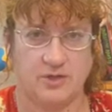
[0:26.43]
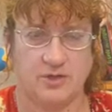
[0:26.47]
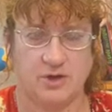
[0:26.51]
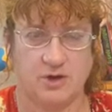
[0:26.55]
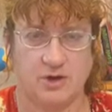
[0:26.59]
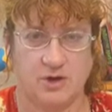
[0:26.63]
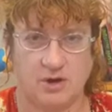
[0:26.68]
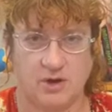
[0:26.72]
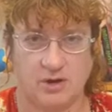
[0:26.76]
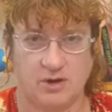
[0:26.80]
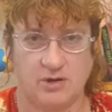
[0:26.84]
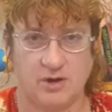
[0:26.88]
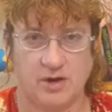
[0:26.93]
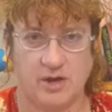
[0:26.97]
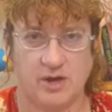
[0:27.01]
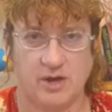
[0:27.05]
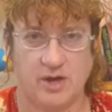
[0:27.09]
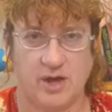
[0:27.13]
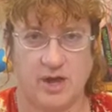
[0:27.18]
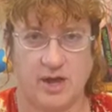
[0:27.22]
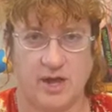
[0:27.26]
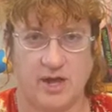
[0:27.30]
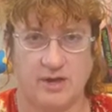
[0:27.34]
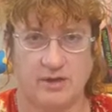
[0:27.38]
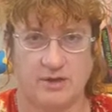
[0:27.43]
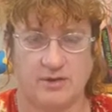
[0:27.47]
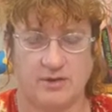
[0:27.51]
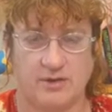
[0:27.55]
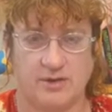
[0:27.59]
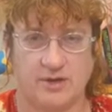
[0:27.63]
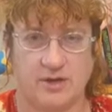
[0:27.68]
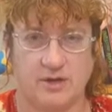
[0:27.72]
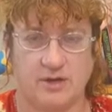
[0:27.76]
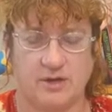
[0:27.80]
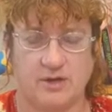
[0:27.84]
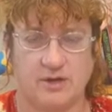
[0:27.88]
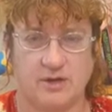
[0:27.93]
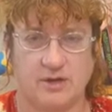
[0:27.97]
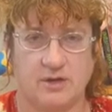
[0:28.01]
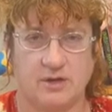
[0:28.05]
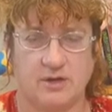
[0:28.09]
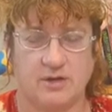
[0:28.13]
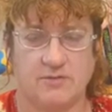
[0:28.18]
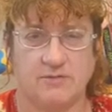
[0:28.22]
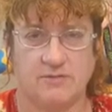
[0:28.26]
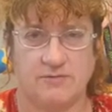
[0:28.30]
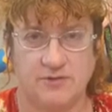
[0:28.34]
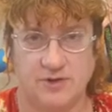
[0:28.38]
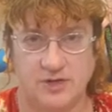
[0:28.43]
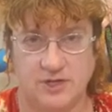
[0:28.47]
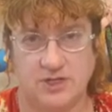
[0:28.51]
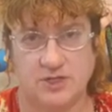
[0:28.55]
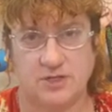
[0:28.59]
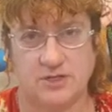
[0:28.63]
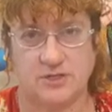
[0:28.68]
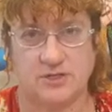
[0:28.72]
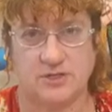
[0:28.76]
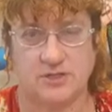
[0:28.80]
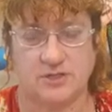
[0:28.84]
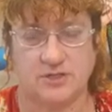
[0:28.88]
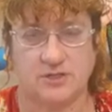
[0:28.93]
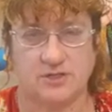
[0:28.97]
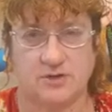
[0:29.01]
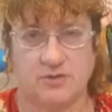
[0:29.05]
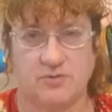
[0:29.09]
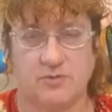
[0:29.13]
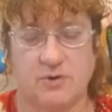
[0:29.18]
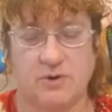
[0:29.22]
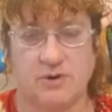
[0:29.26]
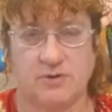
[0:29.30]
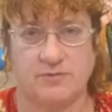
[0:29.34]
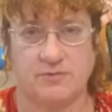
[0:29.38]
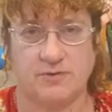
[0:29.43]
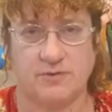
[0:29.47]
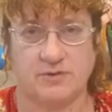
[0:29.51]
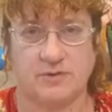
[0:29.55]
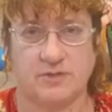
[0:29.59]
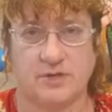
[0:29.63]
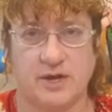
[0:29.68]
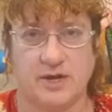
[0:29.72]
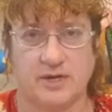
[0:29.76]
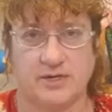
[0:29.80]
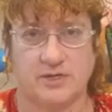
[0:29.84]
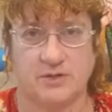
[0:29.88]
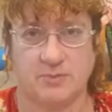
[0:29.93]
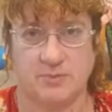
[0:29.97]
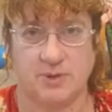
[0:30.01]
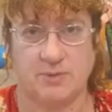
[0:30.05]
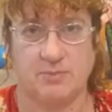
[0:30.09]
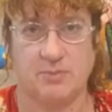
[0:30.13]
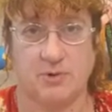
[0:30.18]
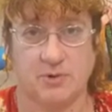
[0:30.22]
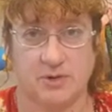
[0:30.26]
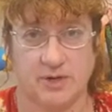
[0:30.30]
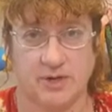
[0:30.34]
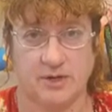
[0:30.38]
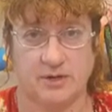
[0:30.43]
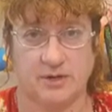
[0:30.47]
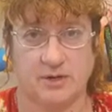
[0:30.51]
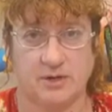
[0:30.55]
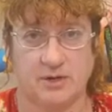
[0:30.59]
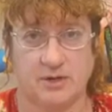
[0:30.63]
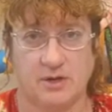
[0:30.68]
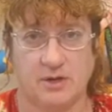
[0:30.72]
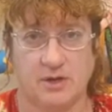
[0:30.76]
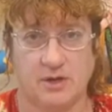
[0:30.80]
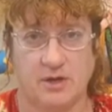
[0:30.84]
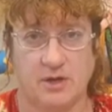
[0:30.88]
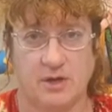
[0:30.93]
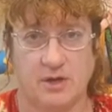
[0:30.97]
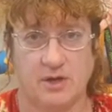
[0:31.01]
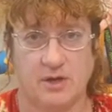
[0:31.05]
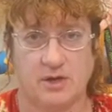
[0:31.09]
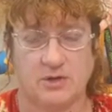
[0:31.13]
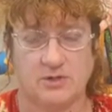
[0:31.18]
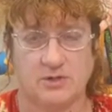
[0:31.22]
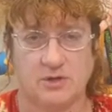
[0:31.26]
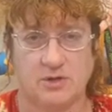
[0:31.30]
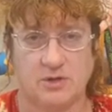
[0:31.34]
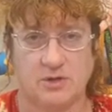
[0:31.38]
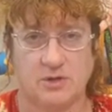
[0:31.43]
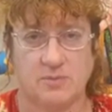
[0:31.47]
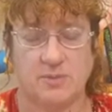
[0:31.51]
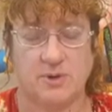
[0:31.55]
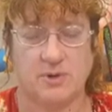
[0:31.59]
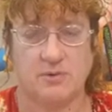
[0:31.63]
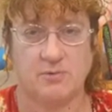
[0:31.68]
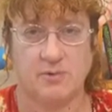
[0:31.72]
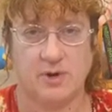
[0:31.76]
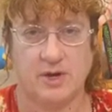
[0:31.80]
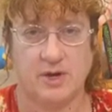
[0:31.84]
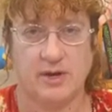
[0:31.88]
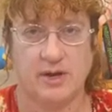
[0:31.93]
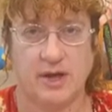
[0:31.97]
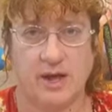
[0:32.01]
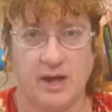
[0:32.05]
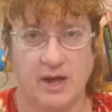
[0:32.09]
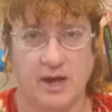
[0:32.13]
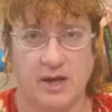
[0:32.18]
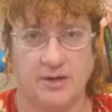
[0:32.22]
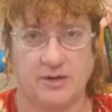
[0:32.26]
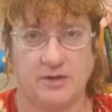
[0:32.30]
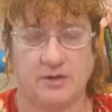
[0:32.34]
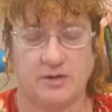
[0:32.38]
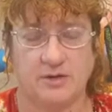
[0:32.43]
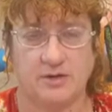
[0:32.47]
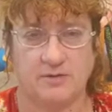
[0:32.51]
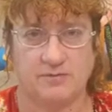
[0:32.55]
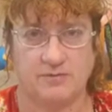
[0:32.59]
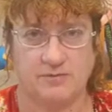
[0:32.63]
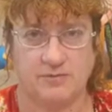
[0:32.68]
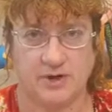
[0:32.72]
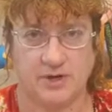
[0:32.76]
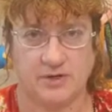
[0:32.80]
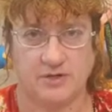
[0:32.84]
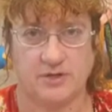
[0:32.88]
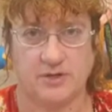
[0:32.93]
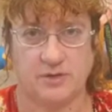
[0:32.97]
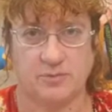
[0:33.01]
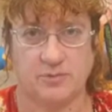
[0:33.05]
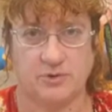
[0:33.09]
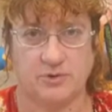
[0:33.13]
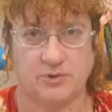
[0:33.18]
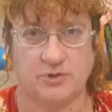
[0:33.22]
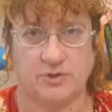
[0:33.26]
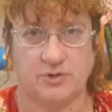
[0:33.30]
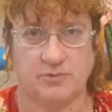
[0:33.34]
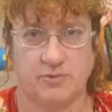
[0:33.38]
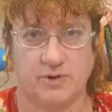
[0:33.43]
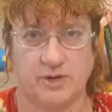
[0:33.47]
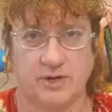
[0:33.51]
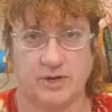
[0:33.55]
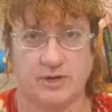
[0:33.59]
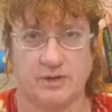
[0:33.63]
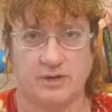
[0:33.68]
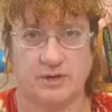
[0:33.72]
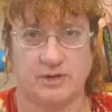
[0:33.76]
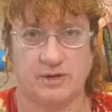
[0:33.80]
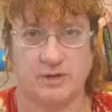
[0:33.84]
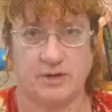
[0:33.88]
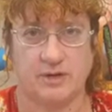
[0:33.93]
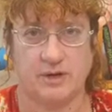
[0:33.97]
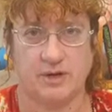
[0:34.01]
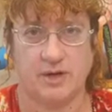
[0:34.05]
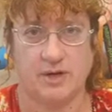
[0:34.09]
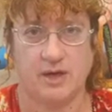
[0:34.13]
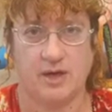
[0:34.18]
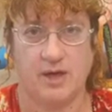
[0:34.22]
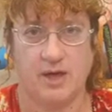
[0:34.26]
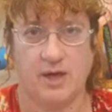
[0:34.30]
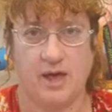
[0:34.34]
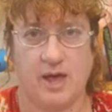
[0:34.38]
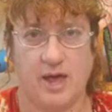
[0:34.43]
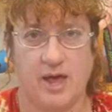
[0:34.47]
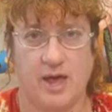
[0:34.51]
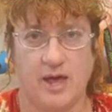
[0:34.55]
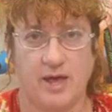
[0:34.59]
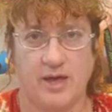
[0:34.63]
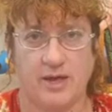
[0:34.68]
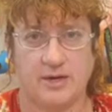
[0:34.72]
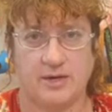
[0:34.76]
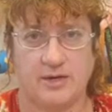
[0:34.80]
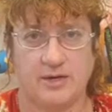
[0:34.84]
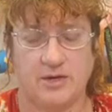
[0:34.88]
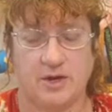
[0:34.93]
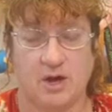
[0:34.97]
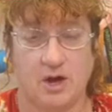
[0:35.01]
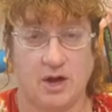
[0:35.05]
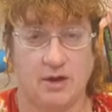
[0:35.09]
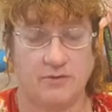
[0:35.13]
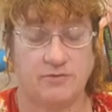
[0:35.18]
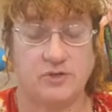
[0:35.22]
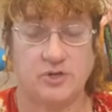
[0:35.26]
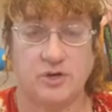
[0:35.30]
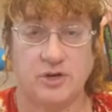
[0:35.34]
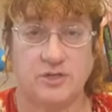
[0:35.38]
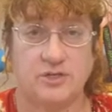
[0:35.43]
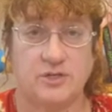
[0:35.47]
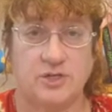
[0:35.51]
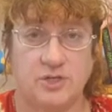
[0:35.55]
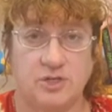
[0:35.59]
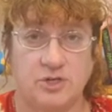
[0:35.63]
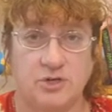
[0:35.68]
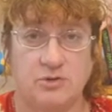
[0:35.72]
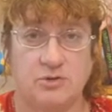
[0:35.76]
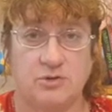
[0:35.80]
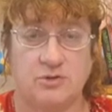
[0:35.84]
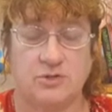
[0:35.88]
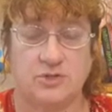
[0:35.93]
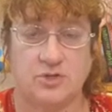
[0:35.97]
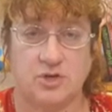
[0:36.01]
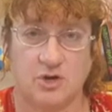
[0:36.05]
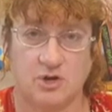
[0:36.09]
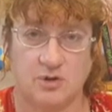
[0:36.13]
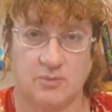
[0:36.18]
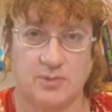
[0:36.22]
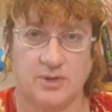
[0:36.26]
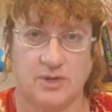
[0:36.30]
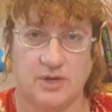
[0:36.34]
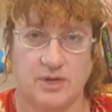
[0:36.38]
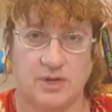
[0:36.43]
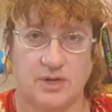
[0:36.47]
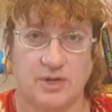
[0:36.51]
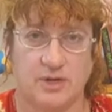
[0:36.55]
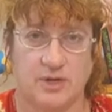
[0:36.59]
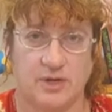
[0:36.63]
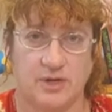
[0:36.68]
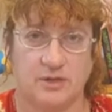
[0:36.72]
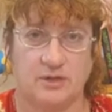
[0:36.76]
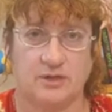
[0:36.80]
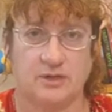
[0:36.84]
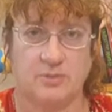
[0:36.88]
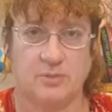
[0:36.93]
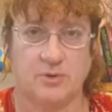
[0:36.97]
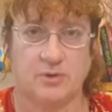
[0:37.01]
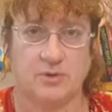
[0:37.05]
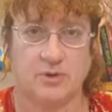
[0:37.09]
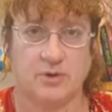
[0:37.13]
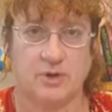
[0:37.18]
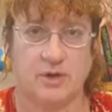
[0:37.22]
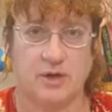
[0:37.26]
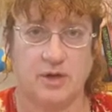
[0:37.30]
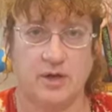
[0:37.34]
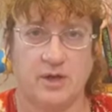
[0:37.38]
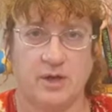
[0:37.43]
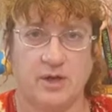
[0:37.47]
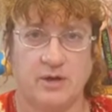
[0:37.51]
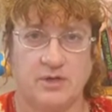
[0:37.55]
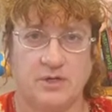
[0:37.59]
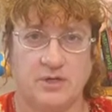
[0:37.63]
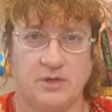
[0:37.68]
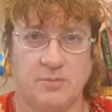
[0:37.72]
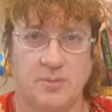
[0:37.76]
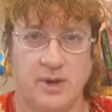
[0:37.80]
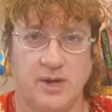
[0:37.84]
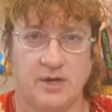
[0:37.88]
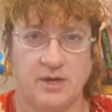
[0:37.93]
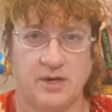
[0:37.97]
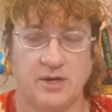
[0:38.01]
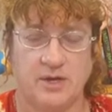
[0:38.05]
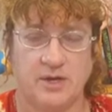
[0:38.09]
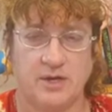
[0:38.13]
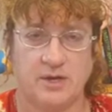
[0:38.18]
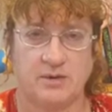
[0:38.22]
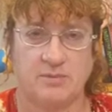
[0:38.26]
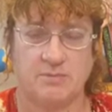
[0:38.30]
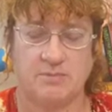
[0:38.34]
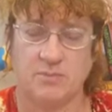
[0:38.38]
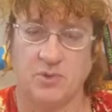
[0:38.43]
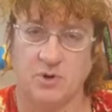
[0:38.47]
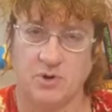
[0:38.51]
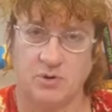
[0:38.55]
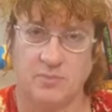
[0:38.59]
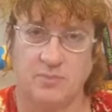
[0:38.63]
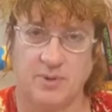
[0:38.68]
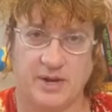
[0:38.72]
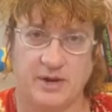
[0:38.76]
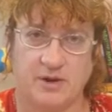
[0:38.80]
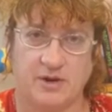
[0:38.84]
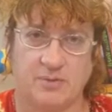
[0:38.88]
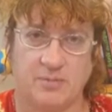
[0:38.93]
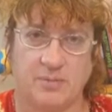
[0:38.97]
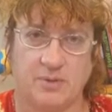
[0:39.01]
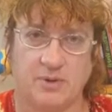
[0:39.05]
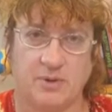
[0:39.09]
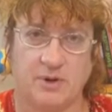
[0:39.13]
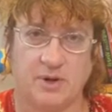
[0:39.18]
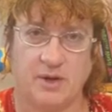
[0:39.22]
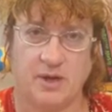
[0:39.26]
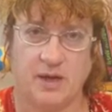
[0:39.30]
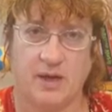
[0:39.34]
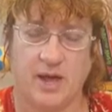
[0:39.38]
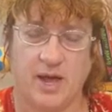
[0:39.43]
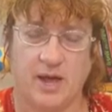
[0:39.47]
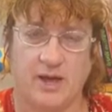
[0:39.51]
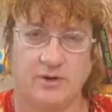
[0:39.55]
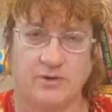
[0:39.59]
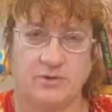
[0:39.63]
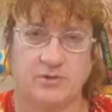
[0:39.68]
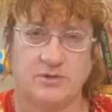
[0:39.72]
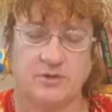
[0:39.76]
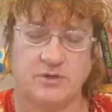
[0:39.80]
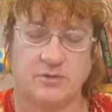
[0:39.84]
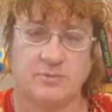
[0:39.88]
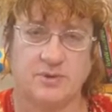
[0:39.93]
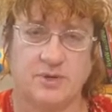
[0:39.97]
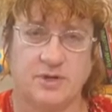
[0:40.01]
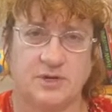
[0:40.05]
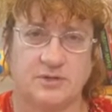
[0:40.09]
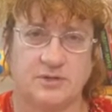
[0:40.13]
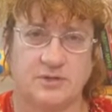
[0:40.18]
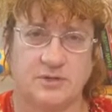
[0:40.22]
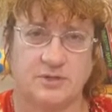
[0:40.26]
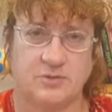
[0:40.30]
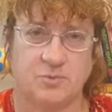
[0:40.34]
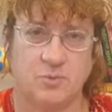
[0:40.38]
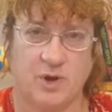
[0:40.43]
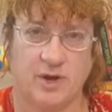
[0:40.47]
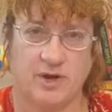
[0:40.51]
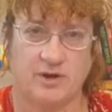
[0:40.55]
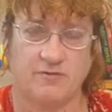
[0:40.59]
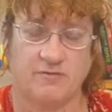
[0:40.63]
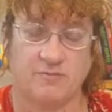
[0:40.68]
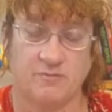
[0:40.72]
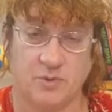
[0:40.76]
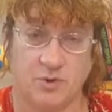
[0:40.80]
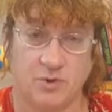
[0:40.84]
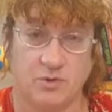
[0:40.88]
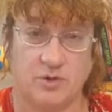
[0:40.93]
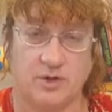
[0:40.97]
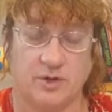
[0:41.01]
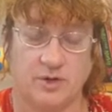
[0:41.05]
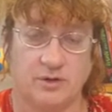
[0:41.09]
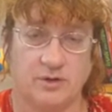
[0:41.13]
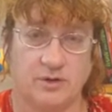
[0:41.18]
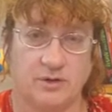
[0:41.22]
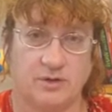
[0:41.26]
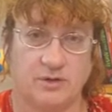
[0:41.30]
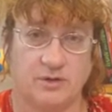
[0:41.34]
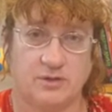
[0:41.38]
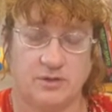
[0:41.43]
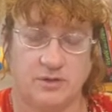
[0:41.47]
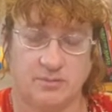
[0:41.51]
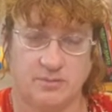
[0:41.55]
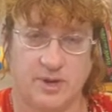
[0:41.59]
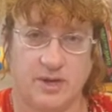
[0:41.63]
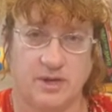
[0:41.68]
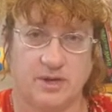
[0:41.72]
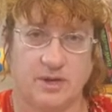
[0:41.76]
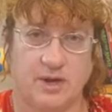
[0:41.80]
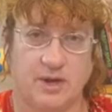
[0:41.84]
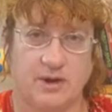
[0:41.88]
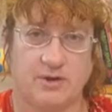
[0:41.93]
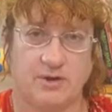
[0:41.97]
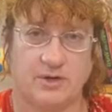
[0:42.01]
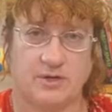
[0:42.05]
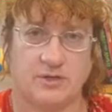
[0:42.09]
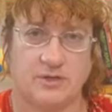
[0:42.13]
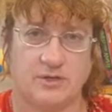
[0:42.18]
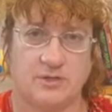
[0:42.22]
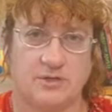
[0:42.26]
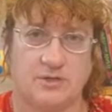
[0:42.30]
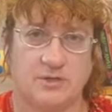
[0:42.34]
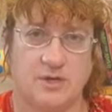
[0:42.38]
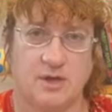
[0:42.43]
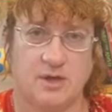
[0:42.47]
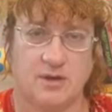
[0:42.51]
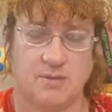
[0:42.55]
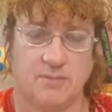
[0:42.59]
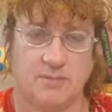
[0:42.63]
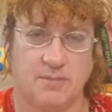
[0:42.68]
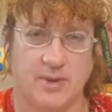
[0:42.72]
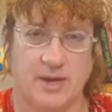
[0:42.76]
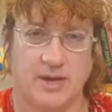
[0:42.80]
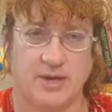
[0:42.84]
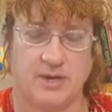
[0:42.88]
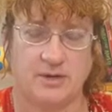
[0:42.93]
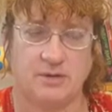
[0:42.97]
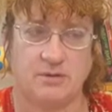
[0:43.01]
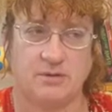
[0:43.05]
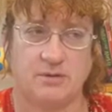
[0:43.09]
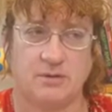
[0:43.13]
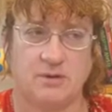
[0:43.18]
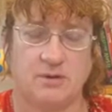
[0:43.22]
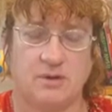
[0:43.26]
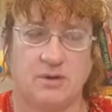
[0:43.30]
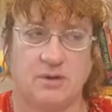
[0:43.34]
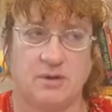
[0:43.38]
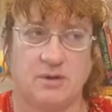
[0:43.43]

the horror and the viciousness of what it feels like to be bullied. So it can be a really hard and confronting book to read. And I've tried to use comedy in the book to make it more bearable, and also because it's one of Morgan, the main character's, main